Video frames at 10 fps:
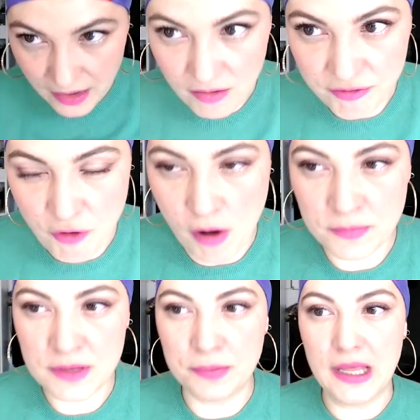from
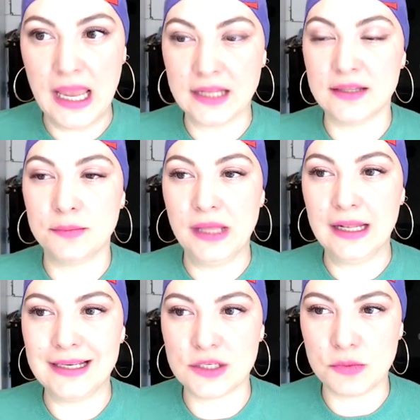the plant
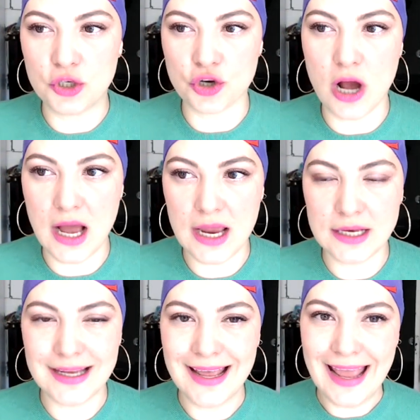needs to be dried,